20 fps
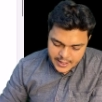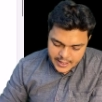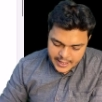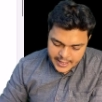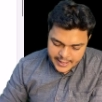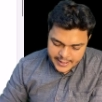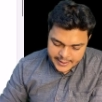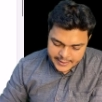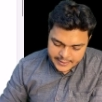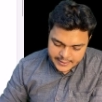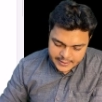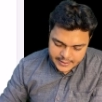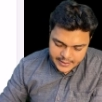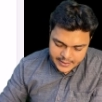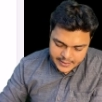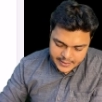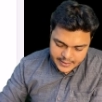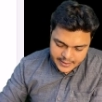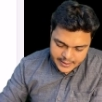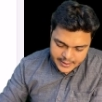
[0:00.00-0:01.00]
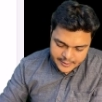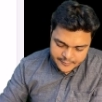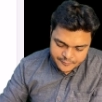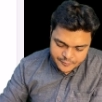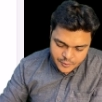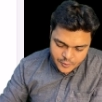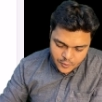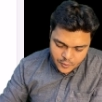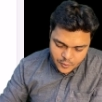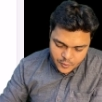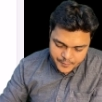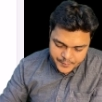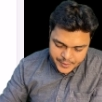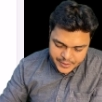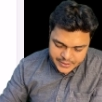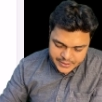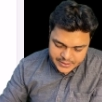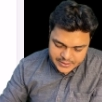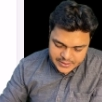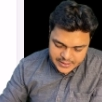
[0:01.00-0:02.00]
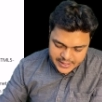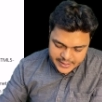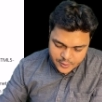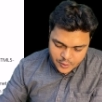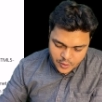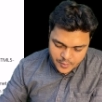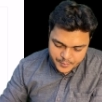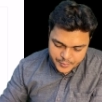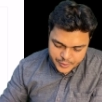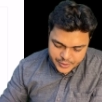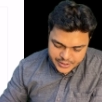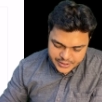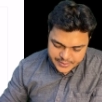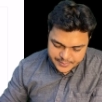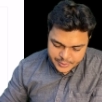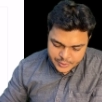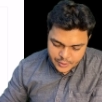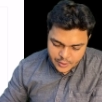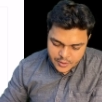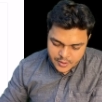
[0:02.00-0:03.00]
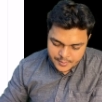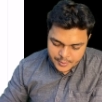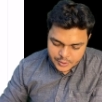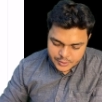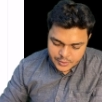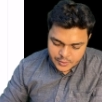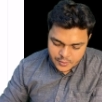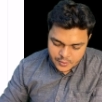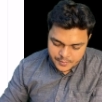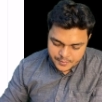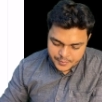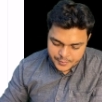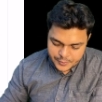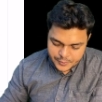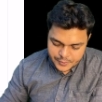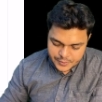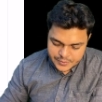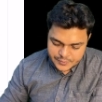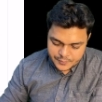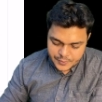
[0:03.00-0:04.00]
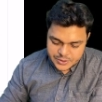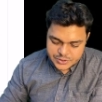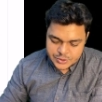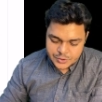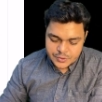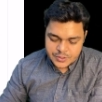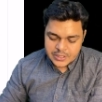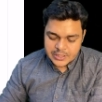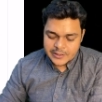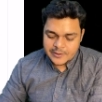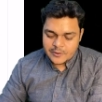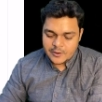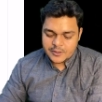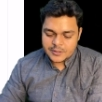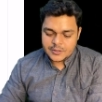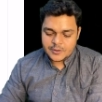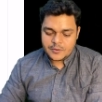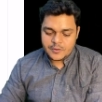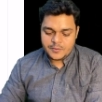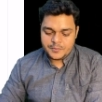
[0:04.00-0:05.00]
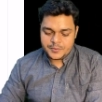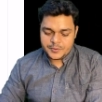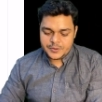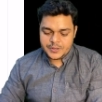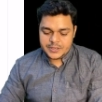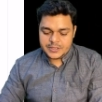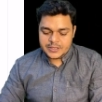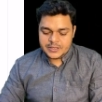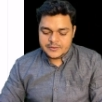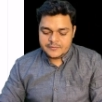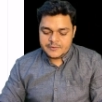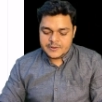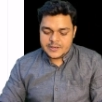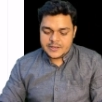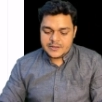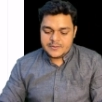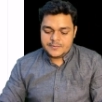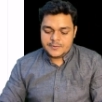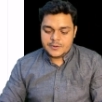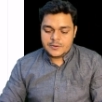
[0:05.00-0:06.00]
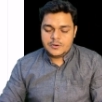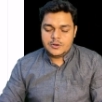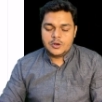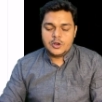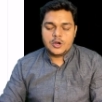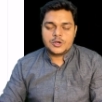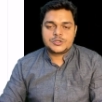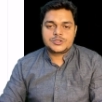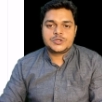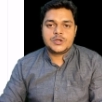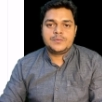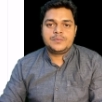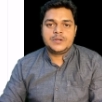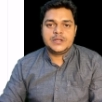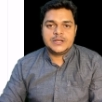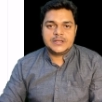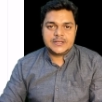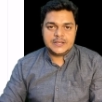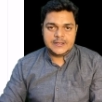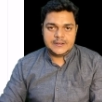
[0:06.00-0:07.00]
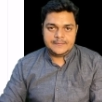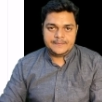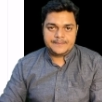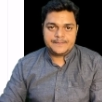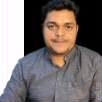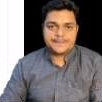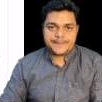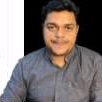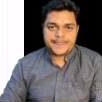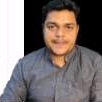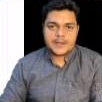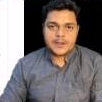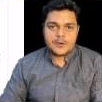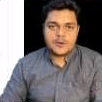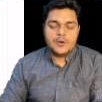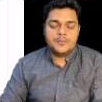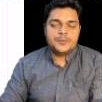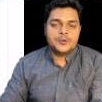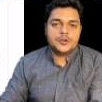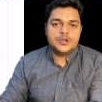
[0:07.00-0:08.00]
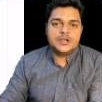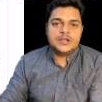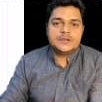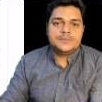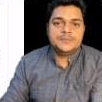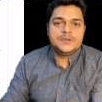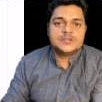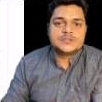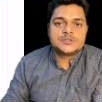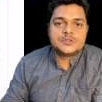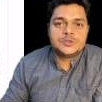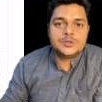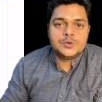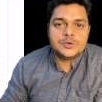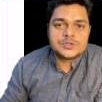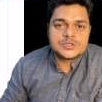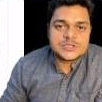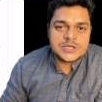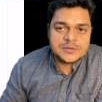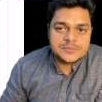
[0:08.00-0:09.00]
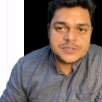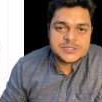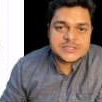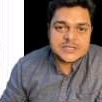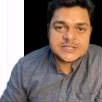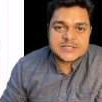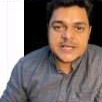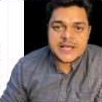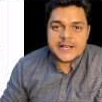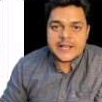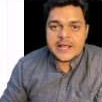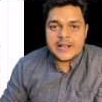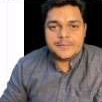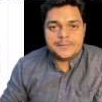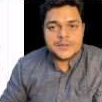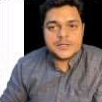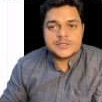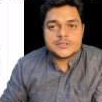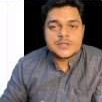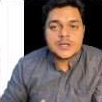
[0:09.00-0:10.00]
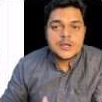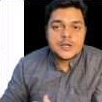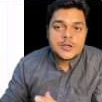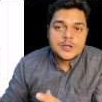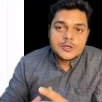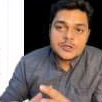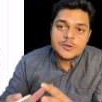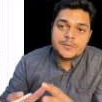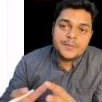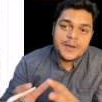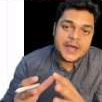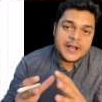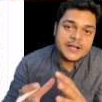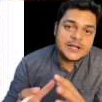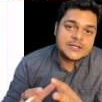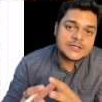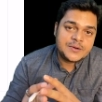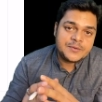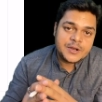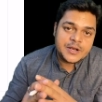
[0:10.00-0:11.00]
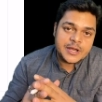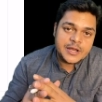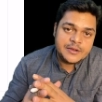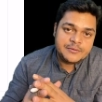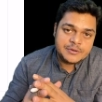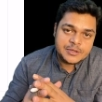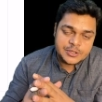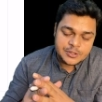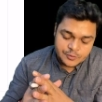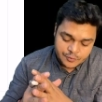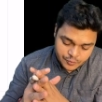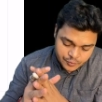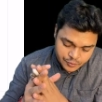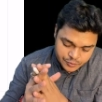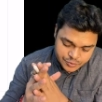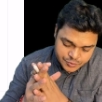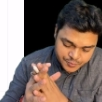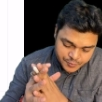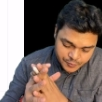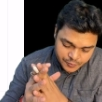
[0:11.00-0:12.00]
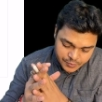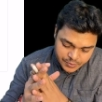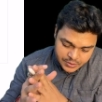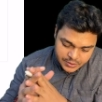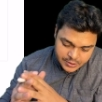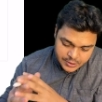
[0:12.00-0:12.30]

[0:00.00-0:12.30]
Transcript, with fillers: And if you open it like component, if we talk about the component, once you click on the component, it will give you lots of detail. Component means those services can help us to manage our AVD host pool.